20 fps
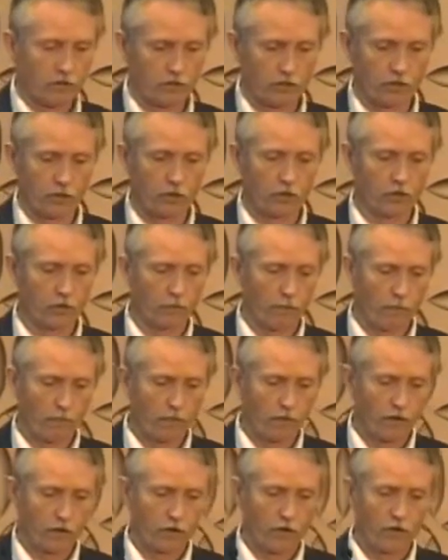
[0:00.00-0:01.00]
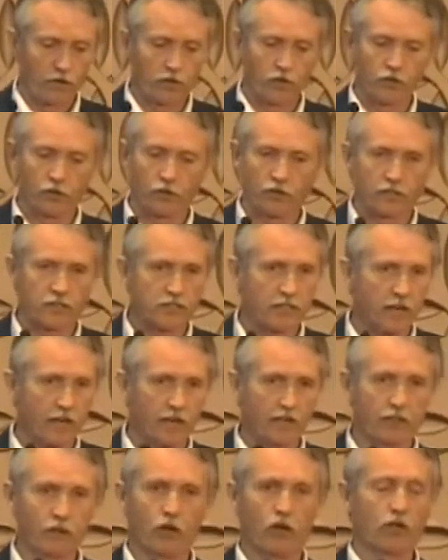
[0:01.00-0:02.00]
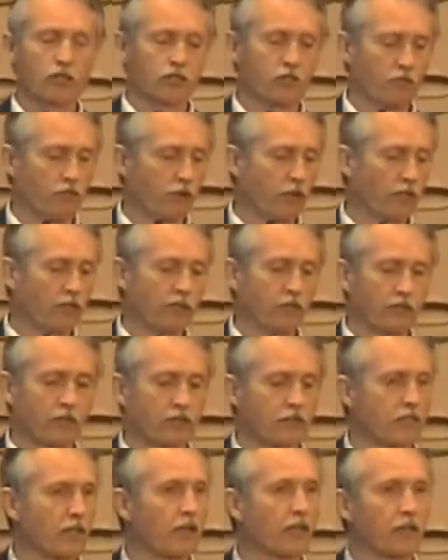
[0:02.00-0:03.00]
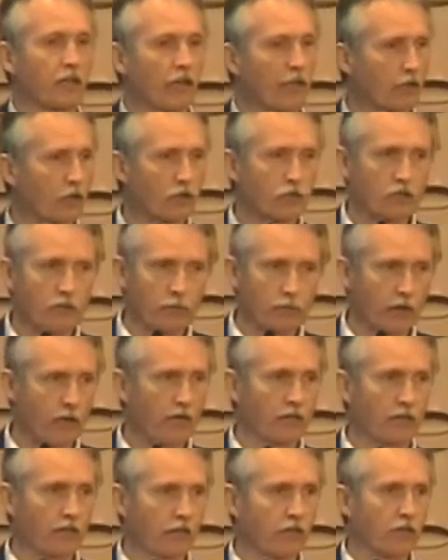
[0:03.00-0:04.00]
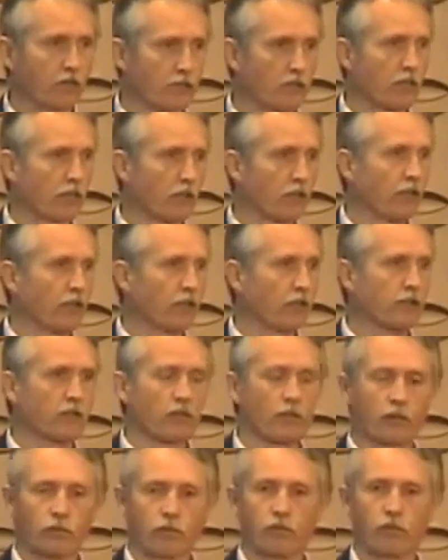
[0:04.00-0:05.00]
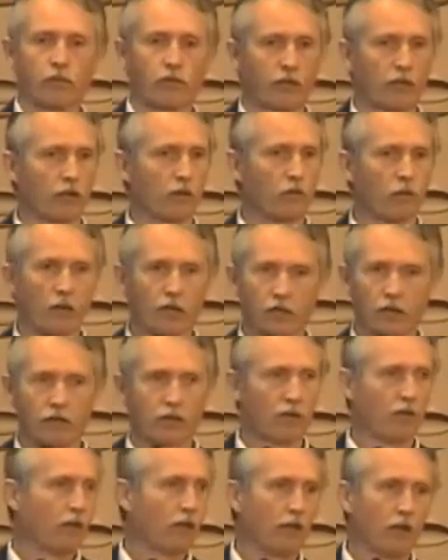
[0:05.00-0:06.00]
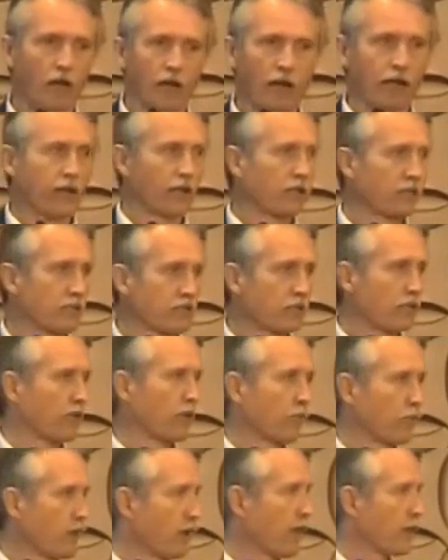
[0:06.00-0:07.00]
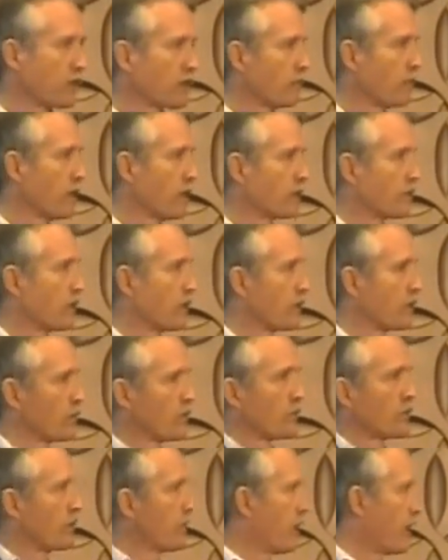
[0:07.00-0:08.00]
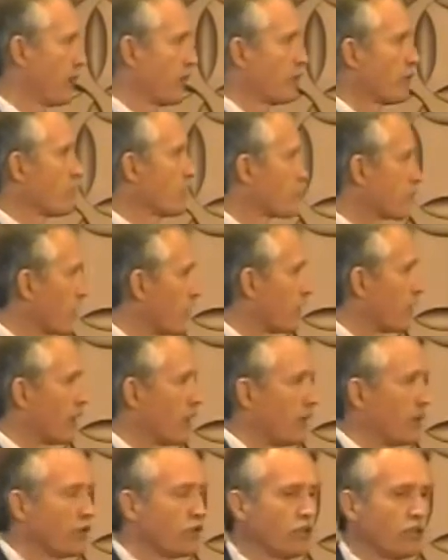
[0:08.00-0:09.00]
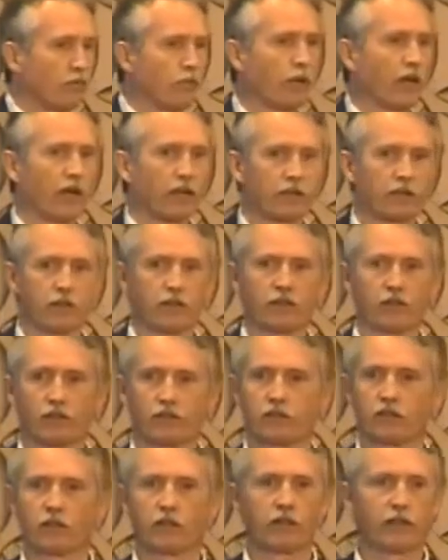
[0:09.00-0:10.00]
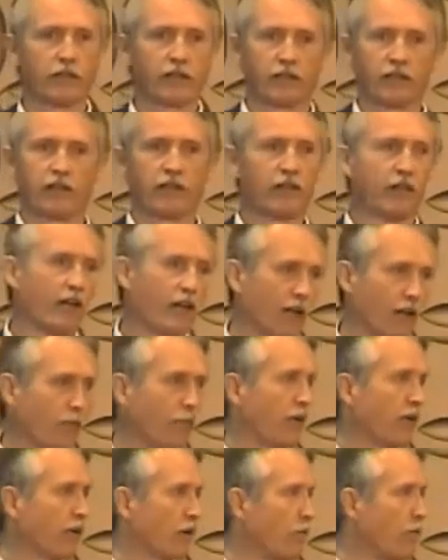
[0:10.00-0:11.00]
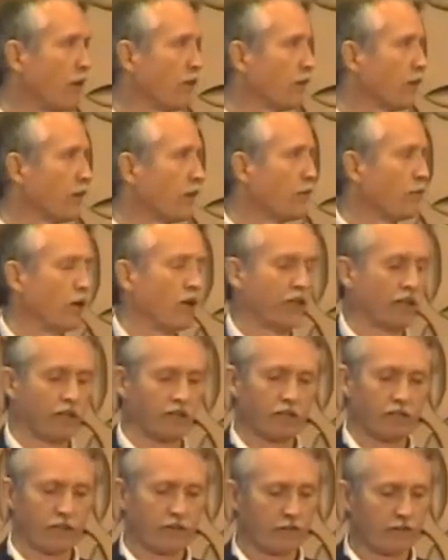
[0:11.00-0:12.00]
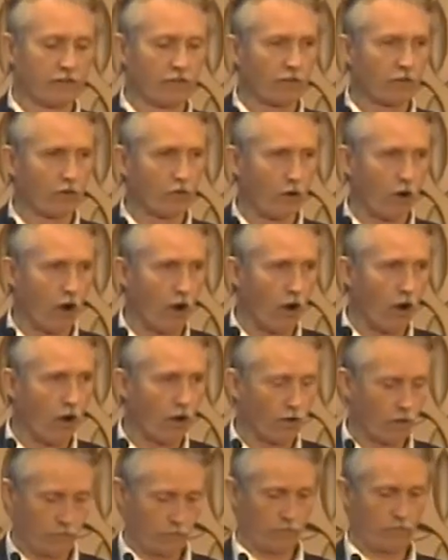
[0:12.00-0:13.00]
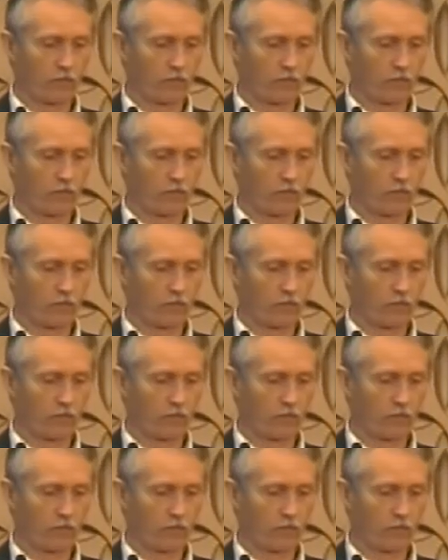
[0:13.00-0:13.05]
So it's not cost effective to sell the energy back to the utility. Some people think, well, I got this little box that makes electricity. I can just sell the energy back to the utility. I'll make a bundle of money. Wrong.